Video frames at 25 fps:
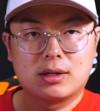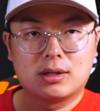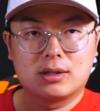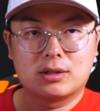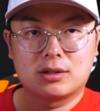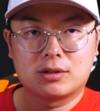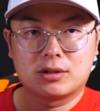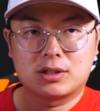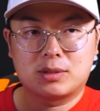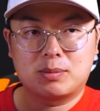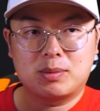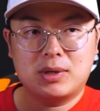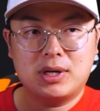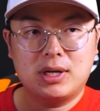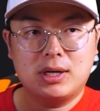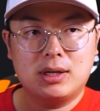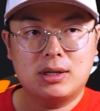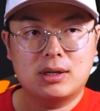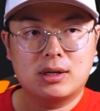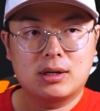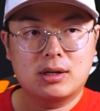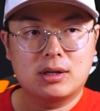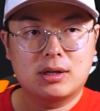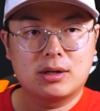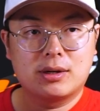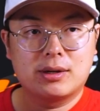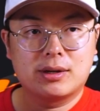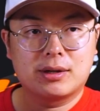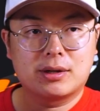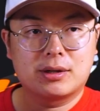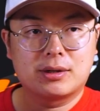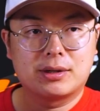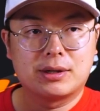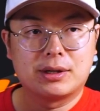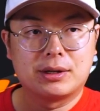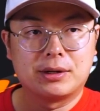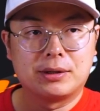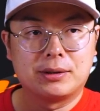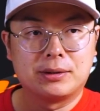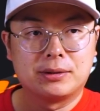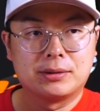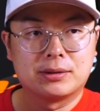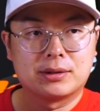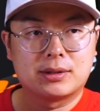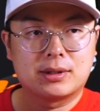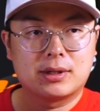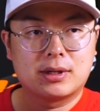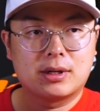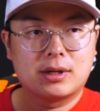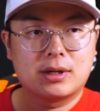So speed,
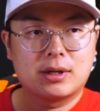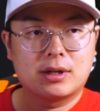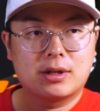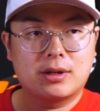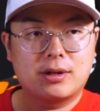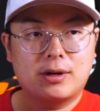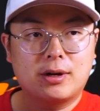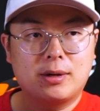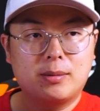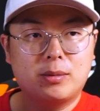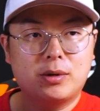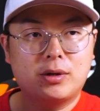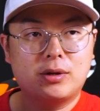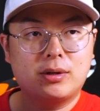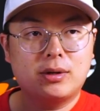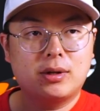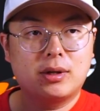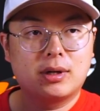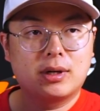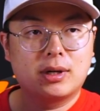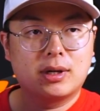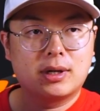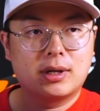cruise, thermal.